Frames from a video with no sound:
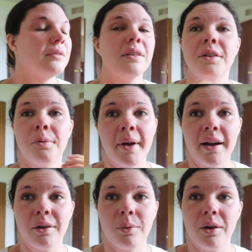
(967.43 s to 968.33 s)
no
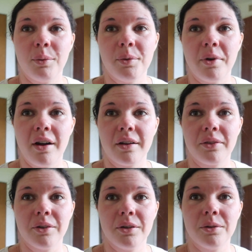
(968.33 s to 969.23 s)
matter what we walk
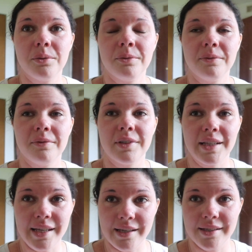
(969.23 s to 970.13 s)
through,
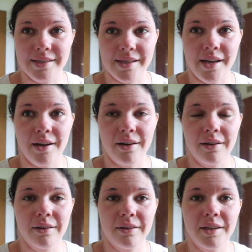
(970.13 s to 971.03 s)
He is there.
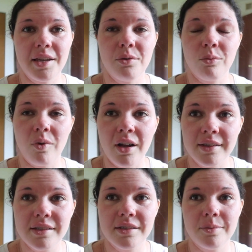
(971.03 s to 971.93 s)
He
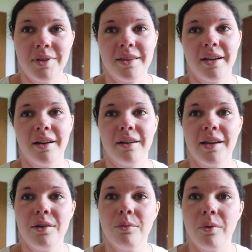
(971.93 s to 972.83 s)
wants to be there.
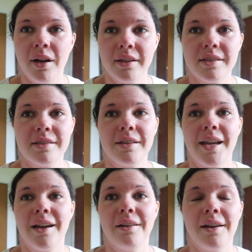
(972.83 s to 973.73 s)
He wants to
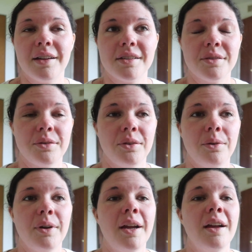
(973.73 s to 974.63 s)
carry us
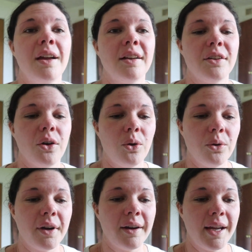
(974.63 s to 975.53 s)
through, to
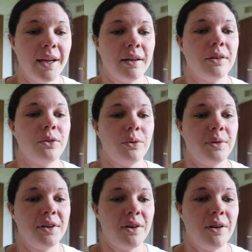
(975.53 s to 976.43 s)
hold our hand through
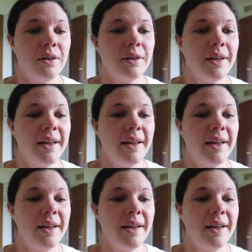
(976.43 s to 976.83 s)
it all.